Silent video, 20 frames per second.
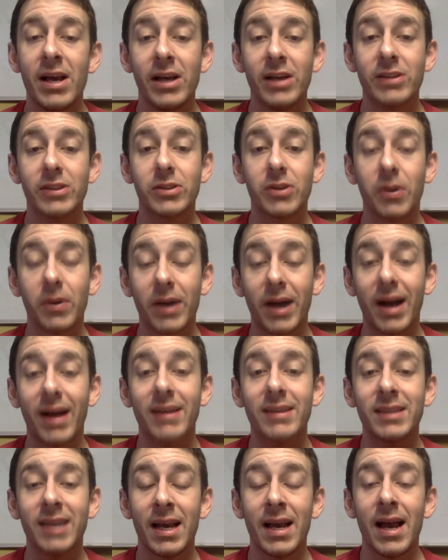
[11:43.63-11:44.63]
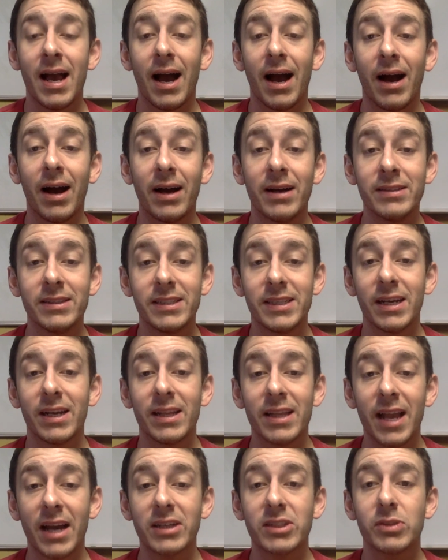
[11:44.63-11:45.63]
So guys, until
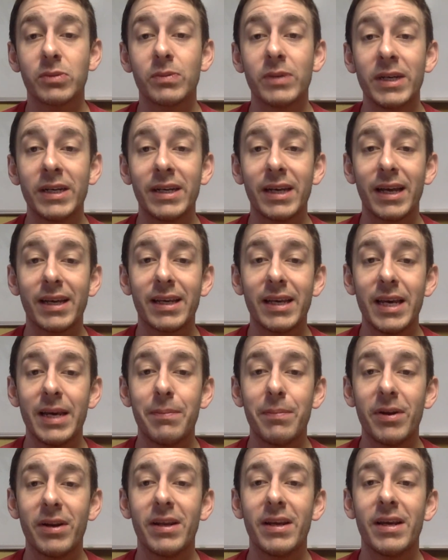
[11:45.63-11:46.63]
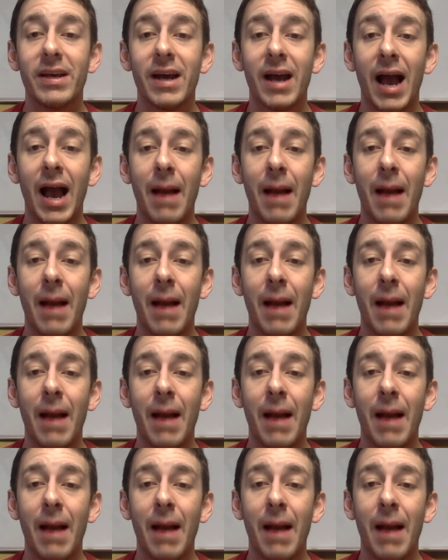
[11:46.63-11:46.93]
next week, keep it here.